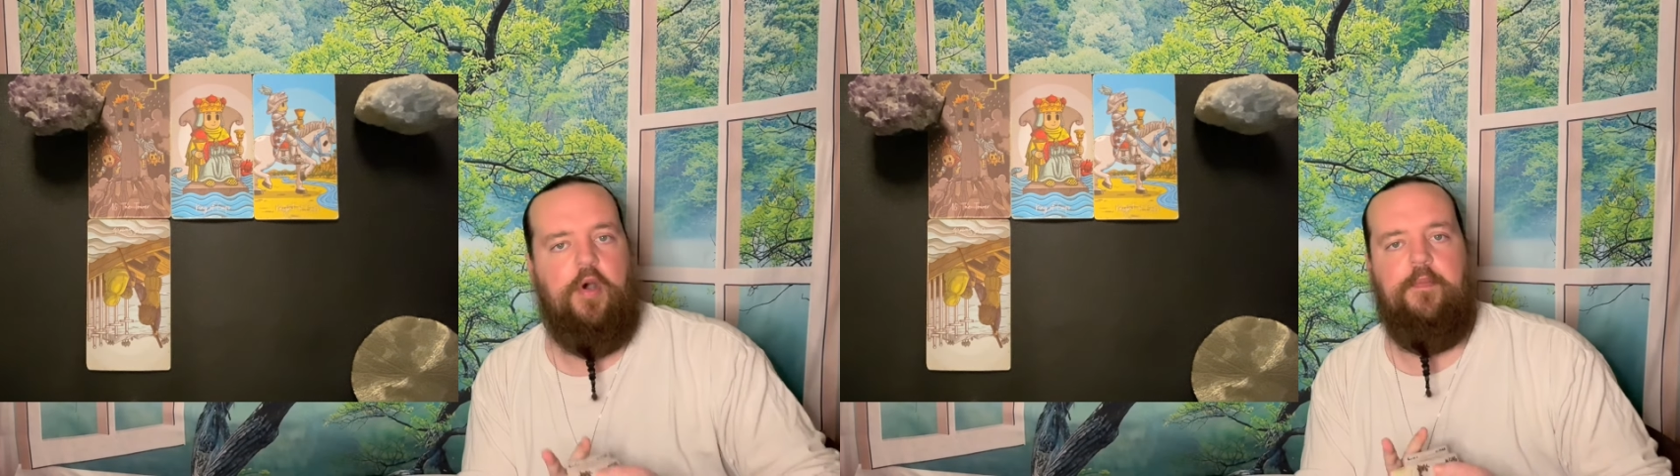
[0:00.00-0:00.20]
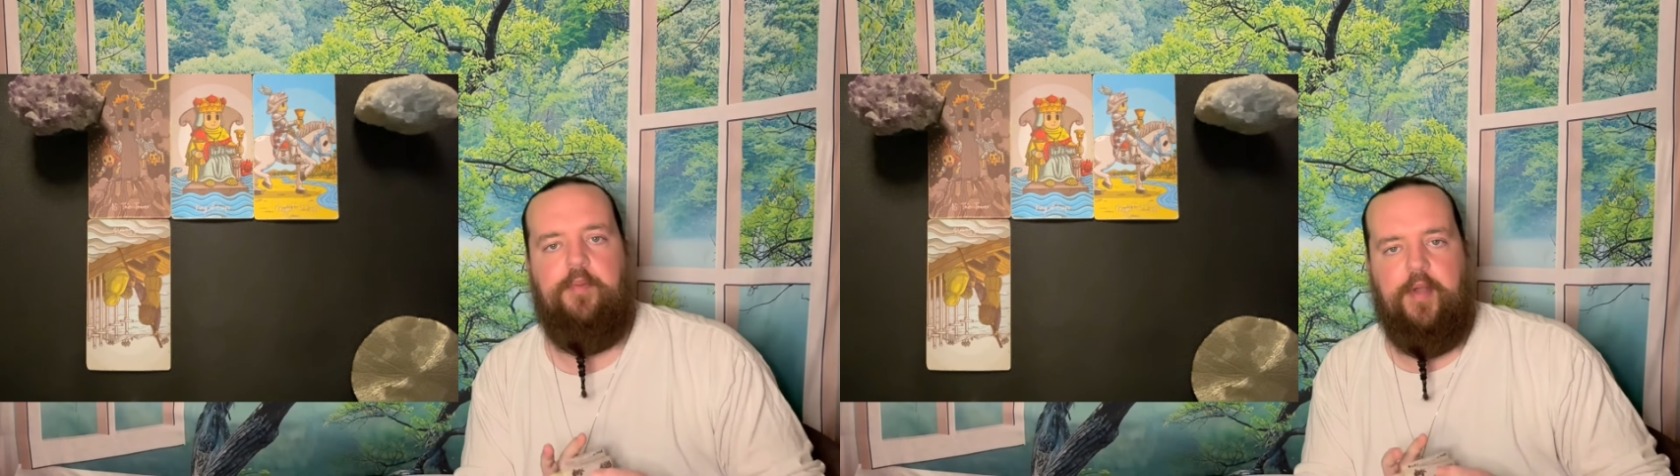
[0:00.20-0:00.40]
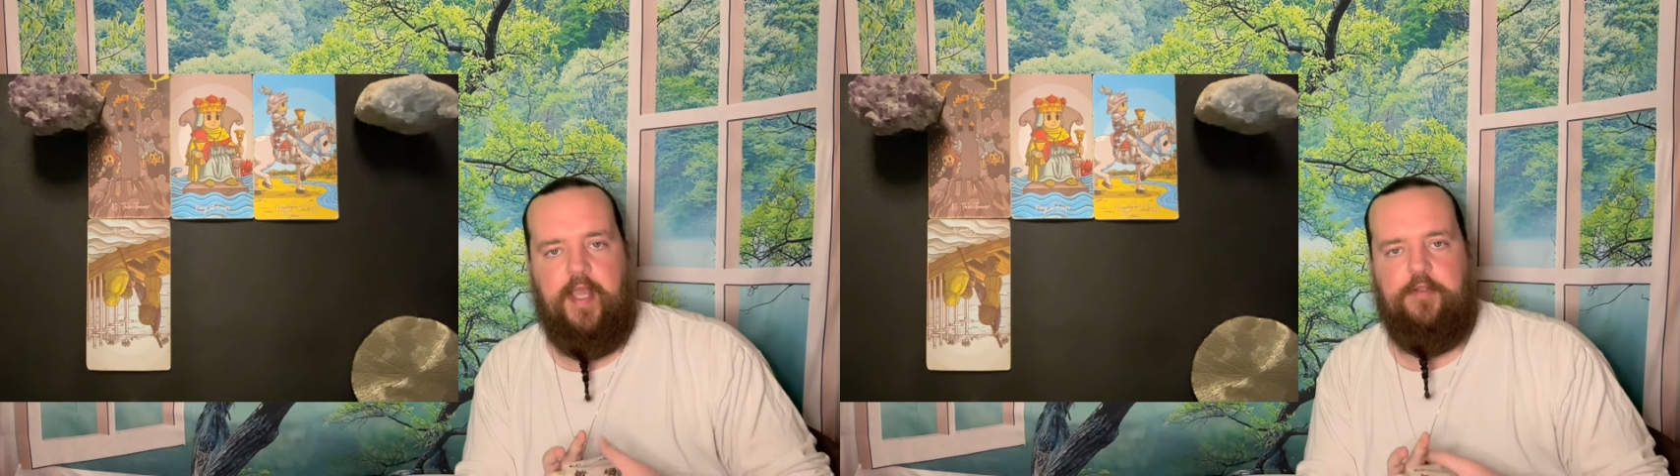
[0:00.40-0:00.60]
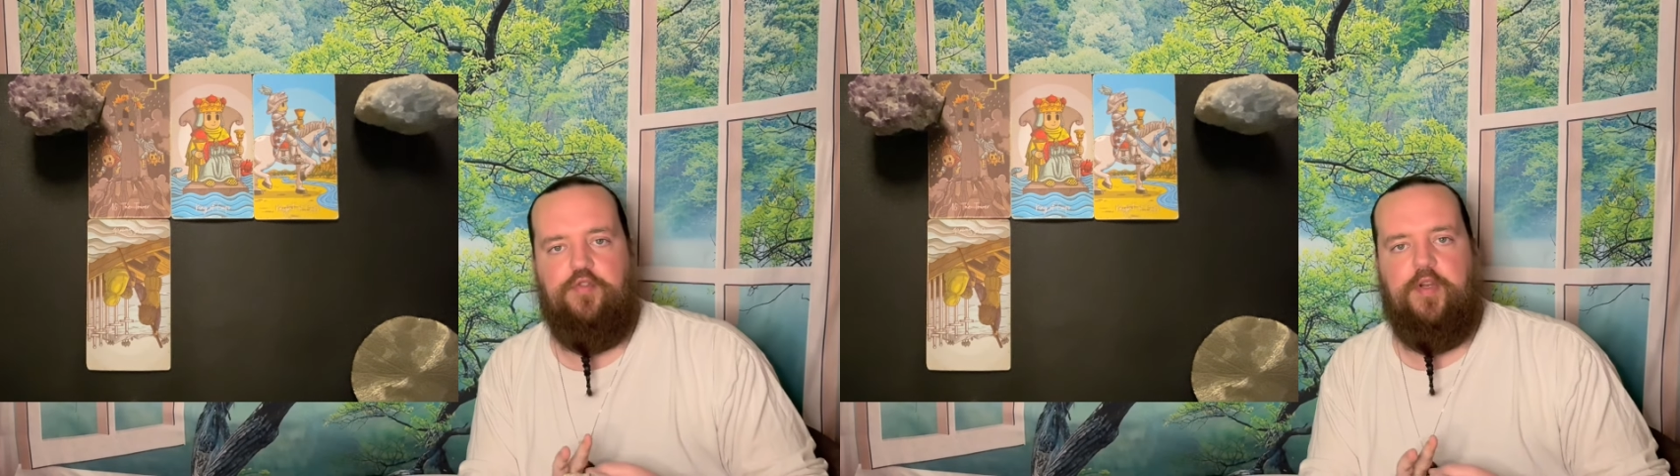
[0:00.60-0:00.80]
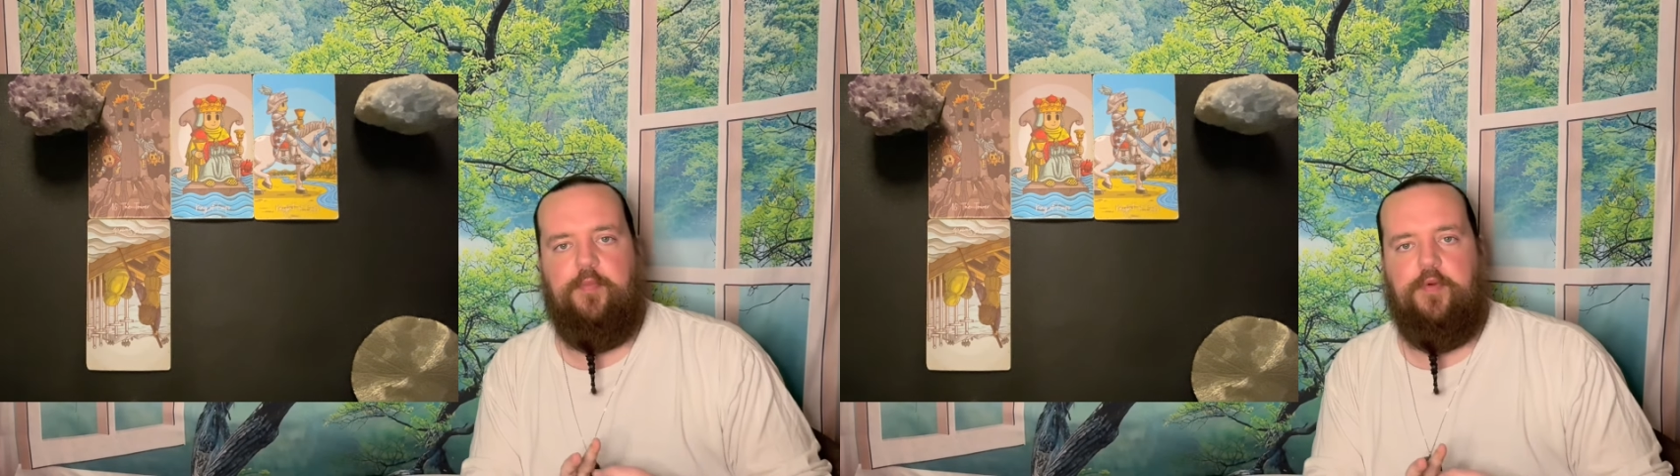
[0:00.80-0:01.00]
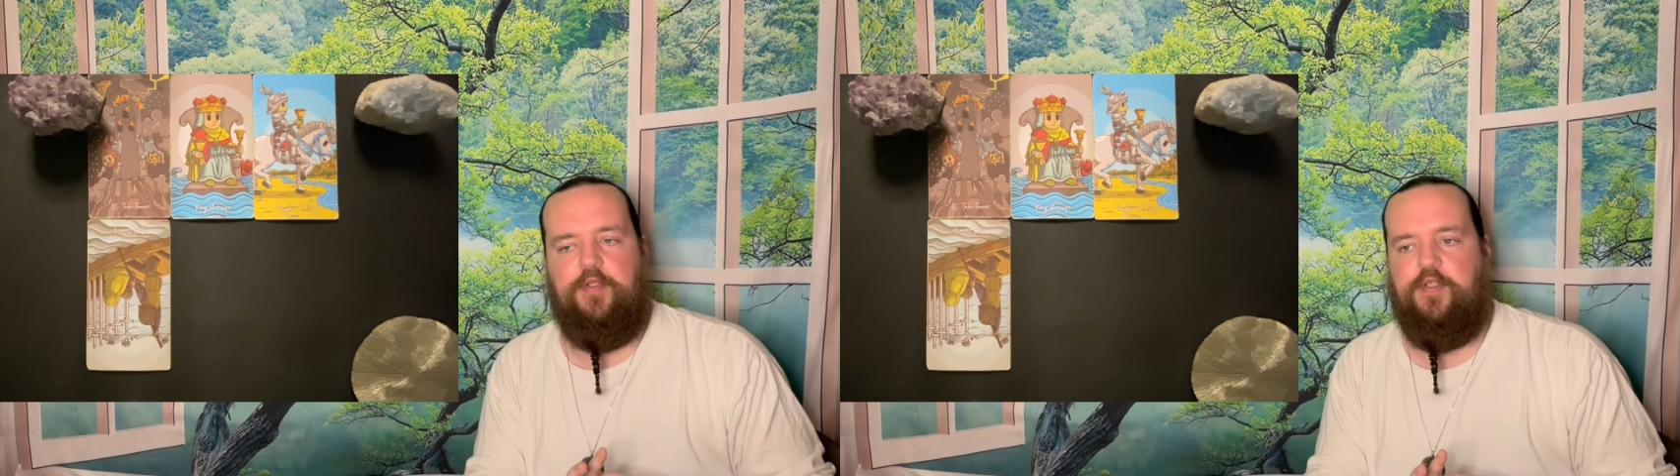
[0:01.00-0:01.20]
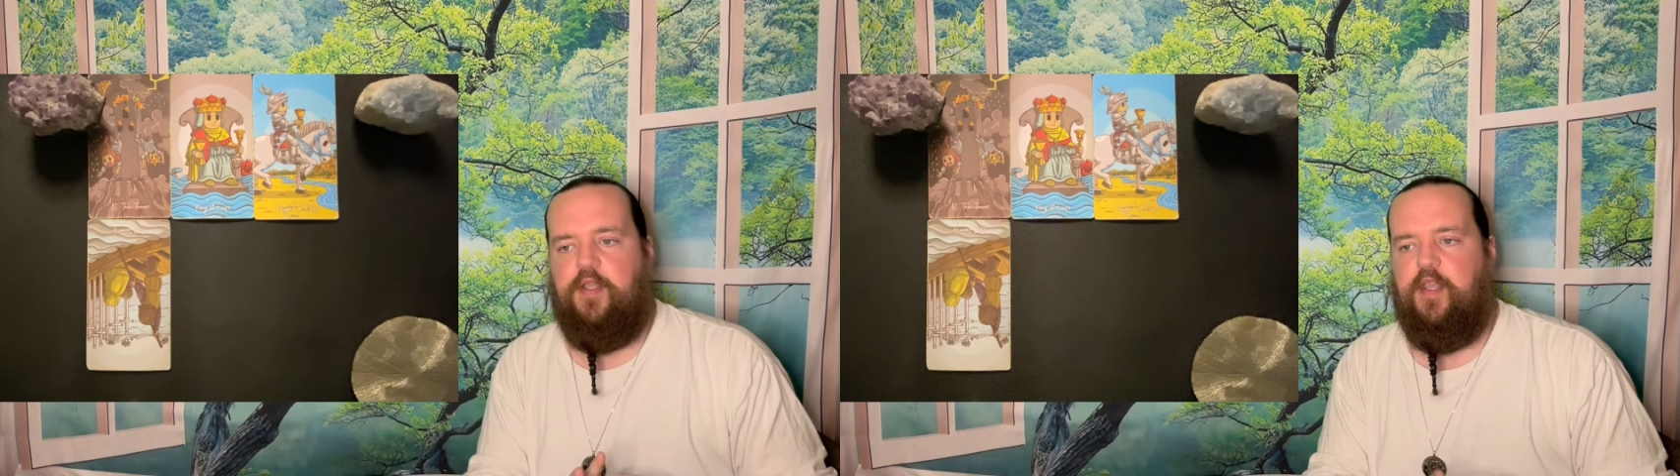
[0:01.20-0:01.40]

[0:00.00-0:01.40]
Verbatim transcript: unplanned trip where it's like,